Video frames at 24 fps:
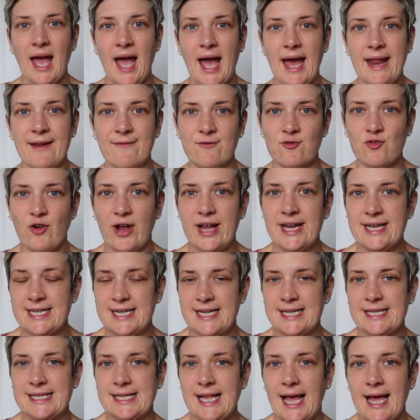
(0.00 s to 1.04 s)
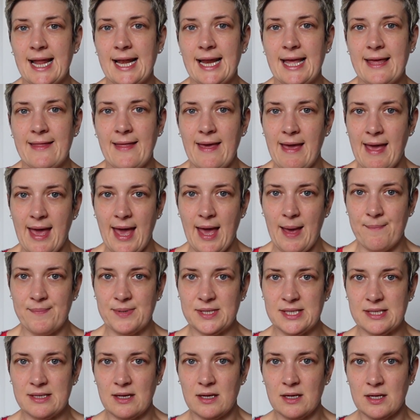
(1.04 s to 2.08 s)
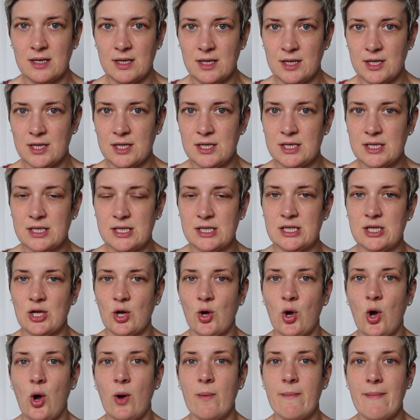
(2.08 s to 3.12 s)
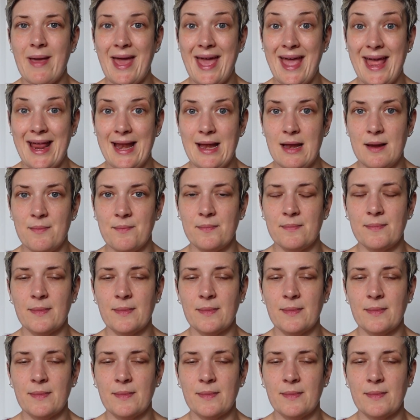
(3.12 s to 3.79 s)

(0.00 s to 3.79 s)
and I've graded it slightly at the hips to come in,